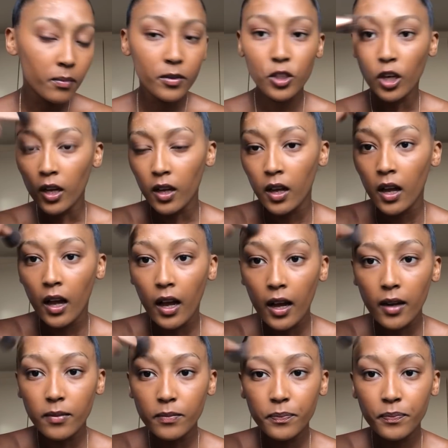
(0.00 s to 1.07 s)
But yeah,
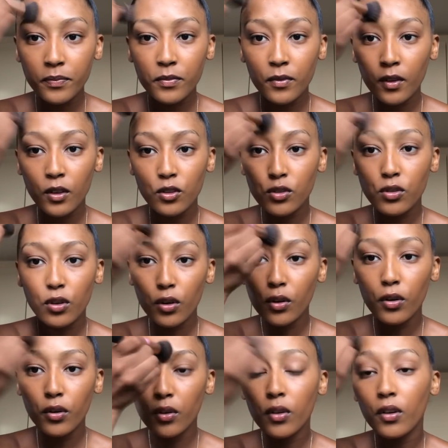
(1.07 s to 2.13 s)

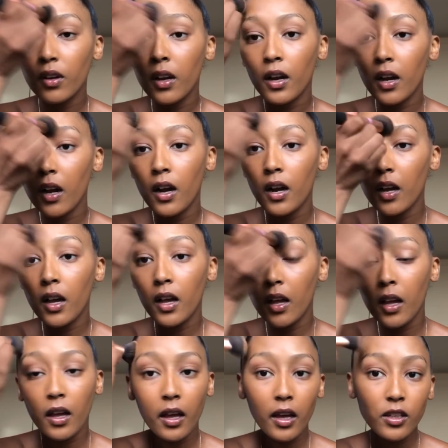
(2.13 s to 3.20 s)
so
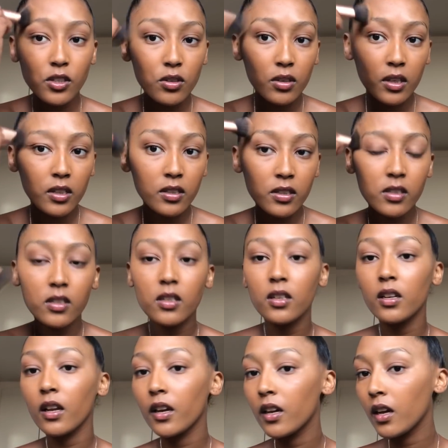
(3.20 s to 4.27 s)
as you can see,
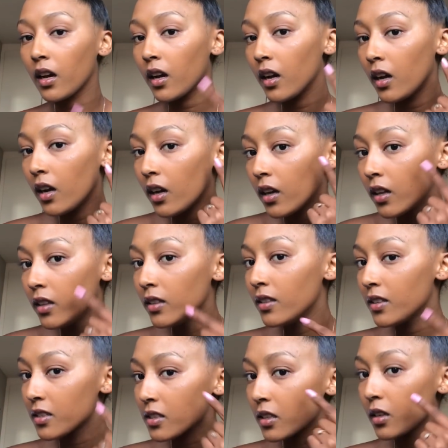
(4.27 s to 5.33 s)
like
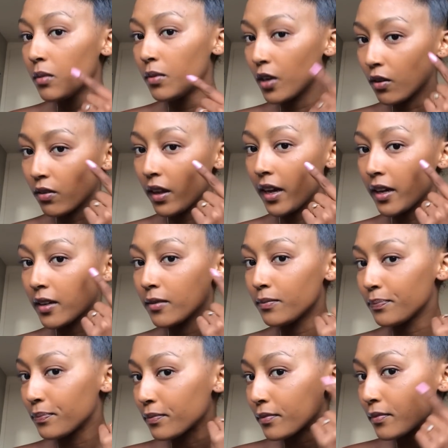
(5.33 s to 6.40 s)
there's still a bit of like
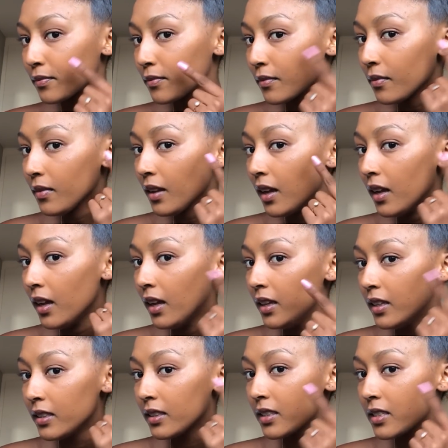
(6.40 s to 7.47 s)

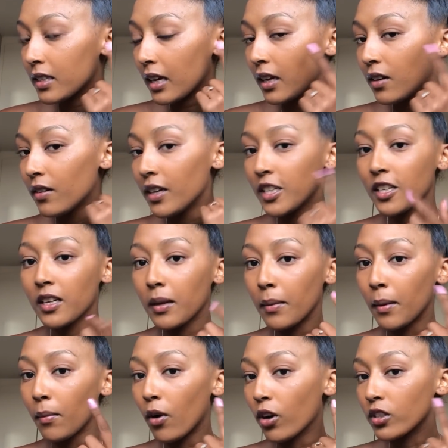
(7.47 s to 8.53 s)
discoloration and
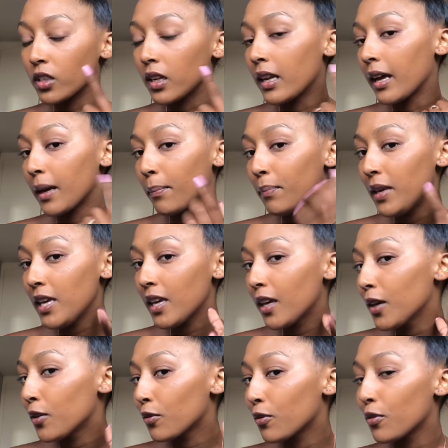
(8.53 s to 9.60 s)
my marks are like
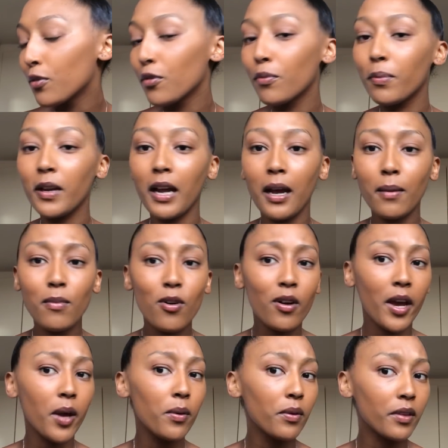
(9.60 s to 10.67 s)
peeking through, but I'm
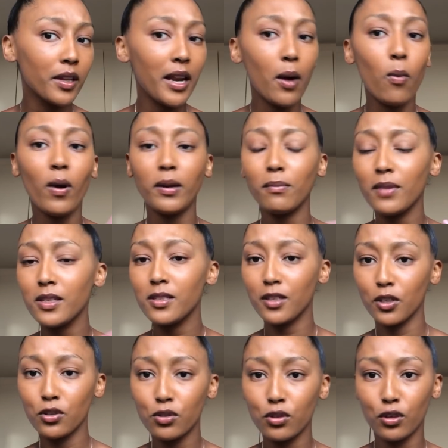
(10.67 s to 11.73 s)
okay with it. I want my
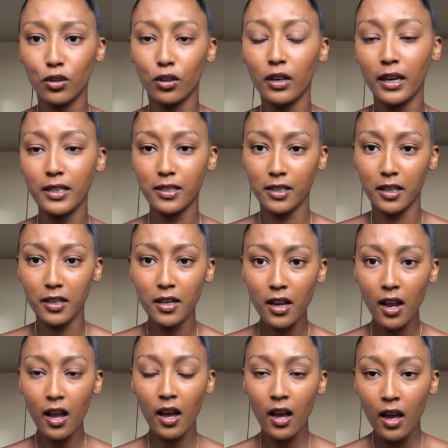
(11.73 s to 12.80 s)
skin to look like skin.
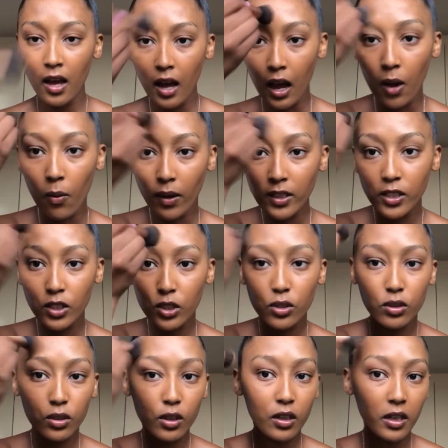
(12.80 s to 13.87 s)
I want it to
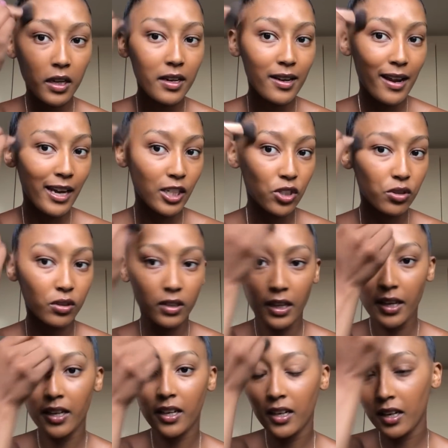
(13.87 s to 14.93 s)
look natural,
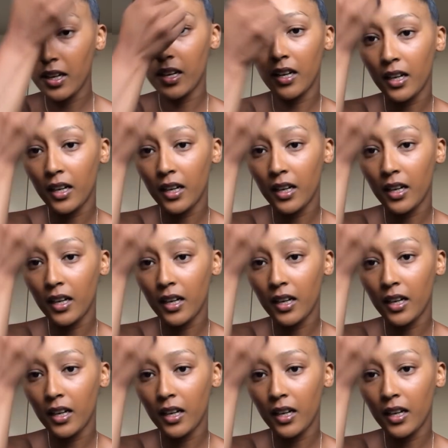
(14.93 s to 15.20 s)
like